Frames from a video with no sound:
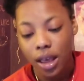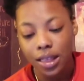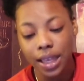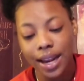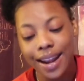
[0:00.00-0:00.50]

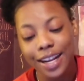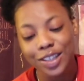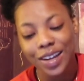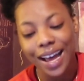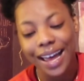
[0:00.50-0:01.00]
Then
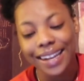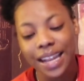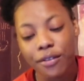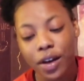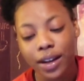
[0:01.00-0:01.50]
next you got
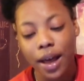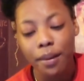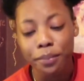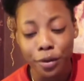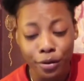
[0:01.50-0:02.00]
Laugh Out
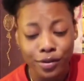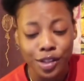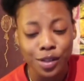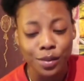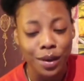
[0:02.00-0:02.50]
Loud Booth
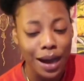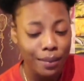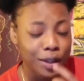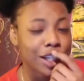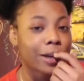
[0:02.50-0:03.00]
to
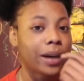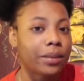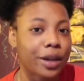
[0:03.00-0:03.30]
um, cure my